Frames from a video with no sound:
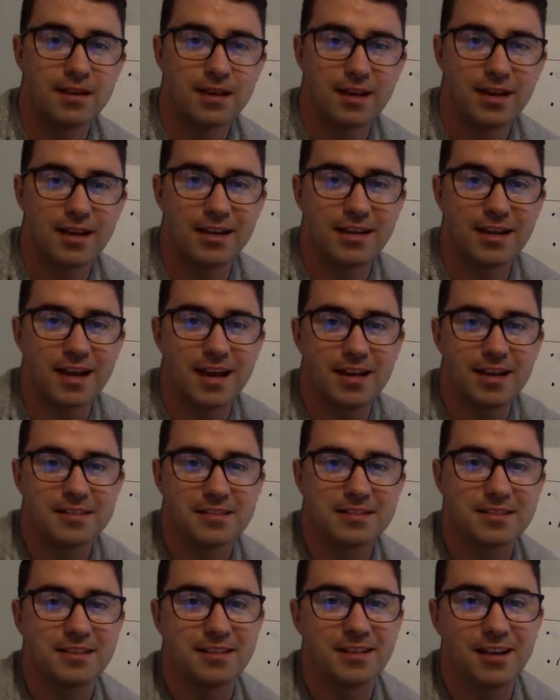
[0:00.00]
Hey
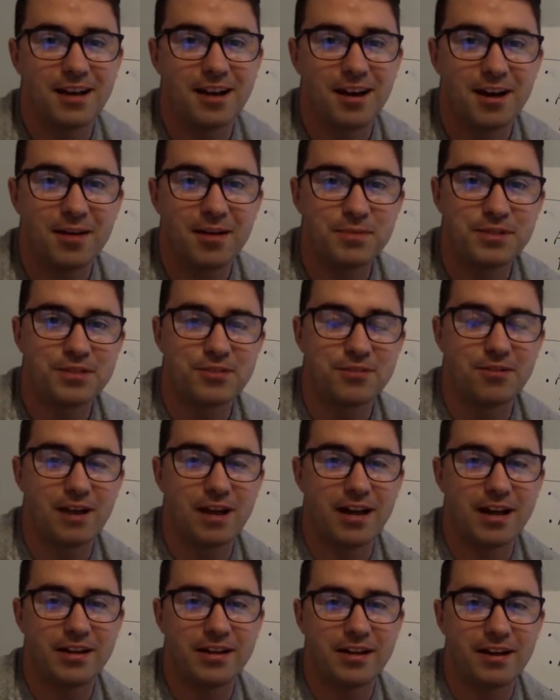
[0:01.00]
guys, Mr.
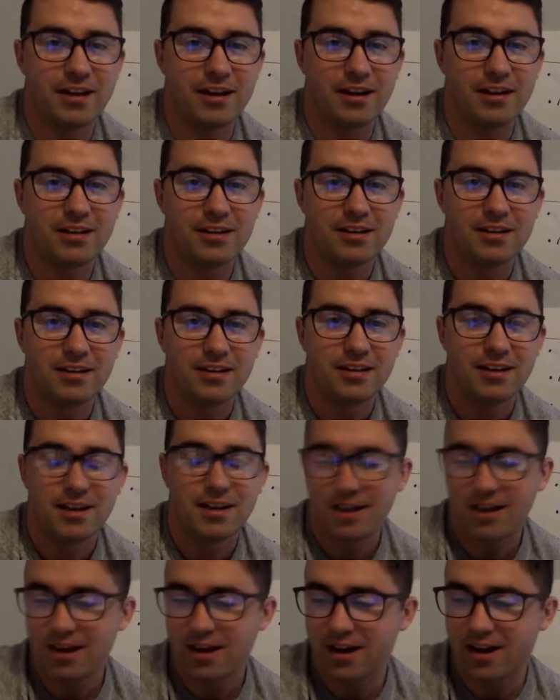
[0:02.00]
Ryan here.
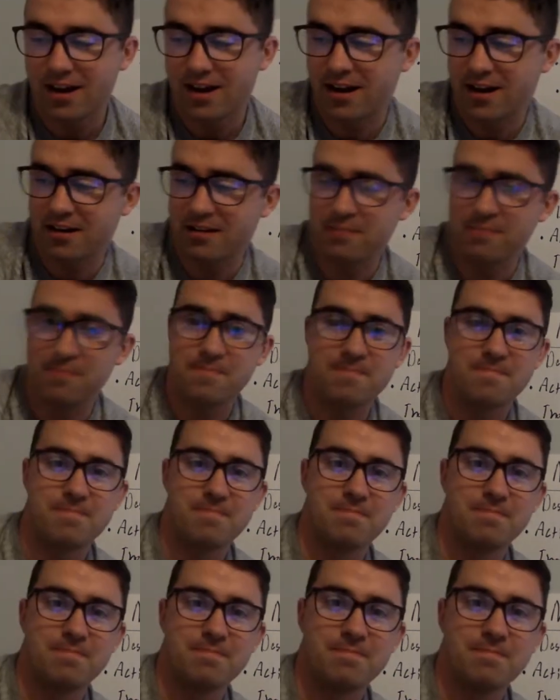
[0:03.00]
Um,
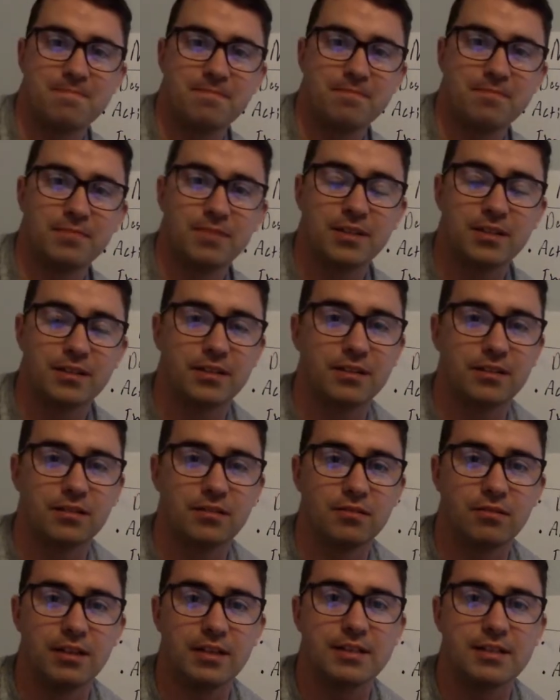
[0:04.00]

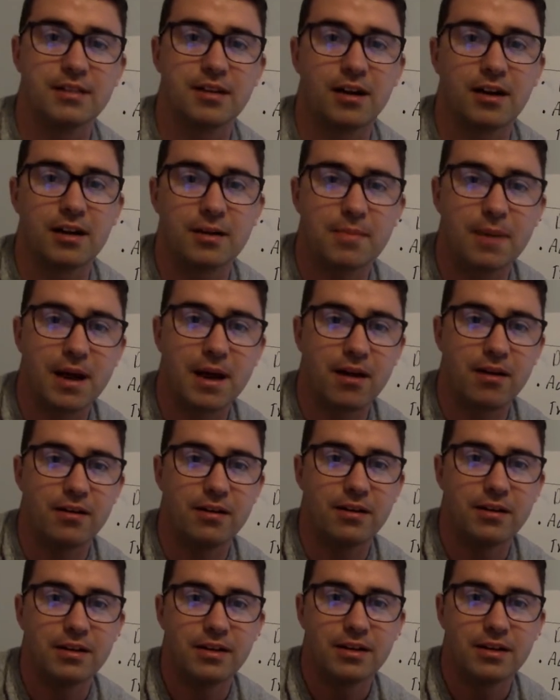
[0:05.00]
let's talk about